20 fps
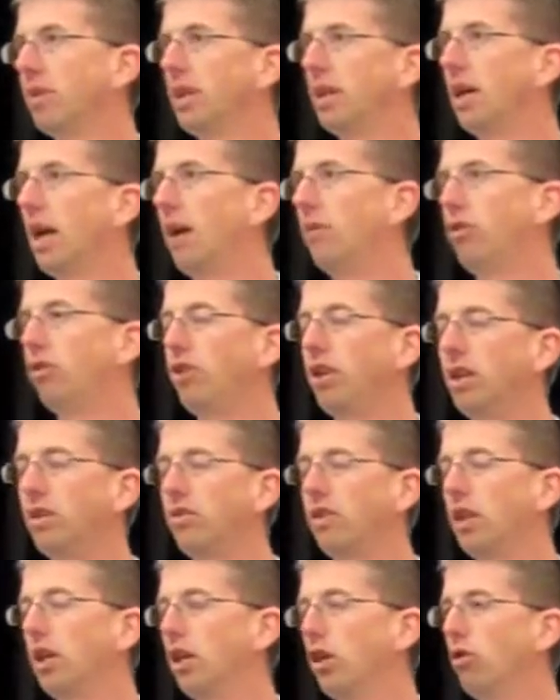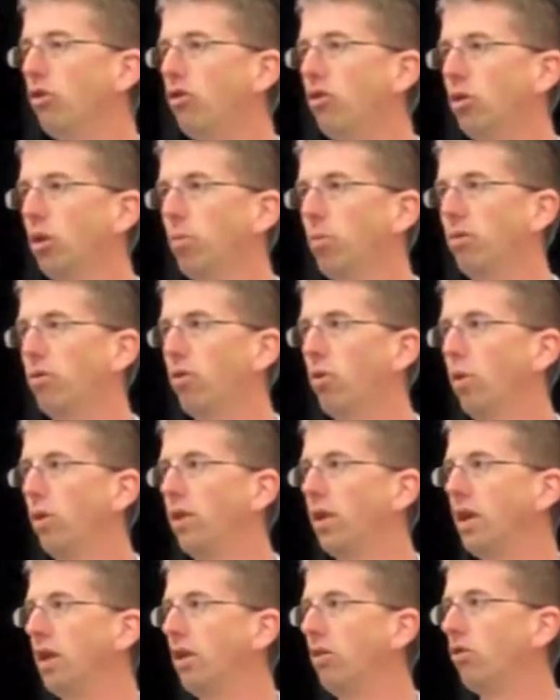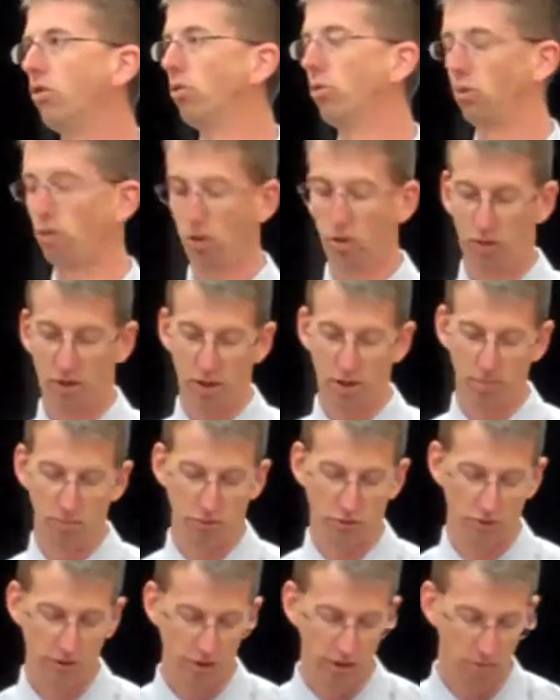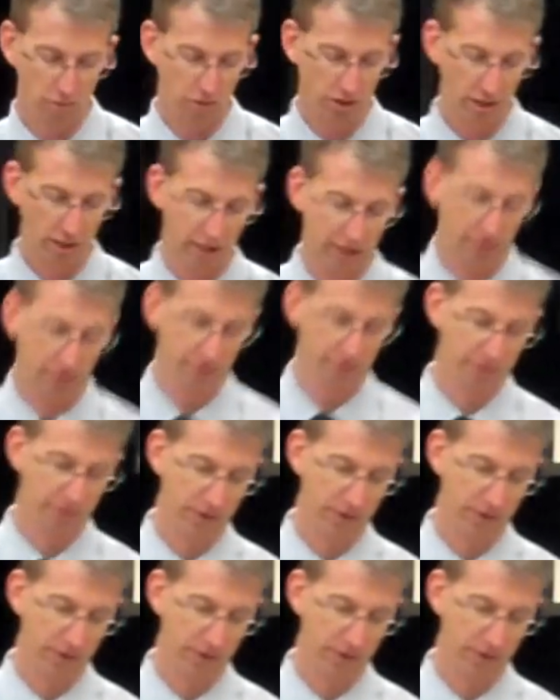have a chance to get used to it before the student growth comes in later.